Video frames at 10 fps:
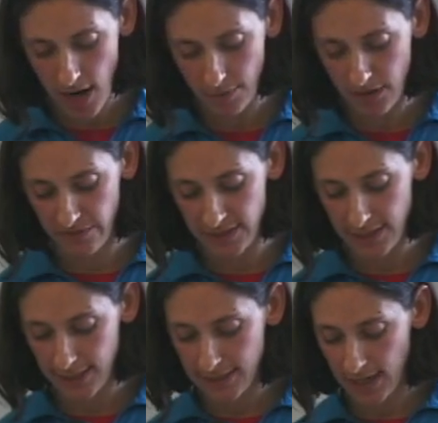I'm
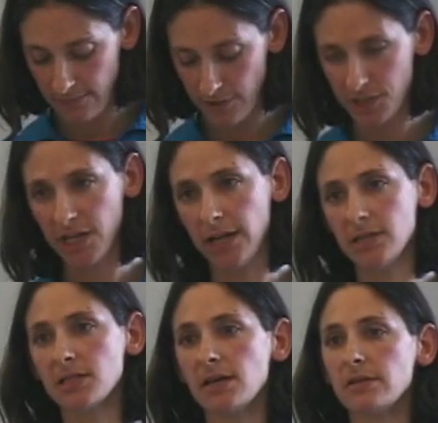convinced that it's time for a
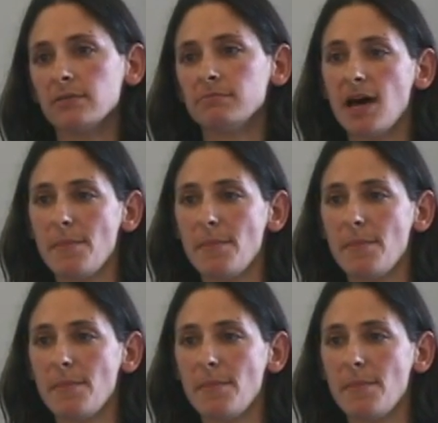change, and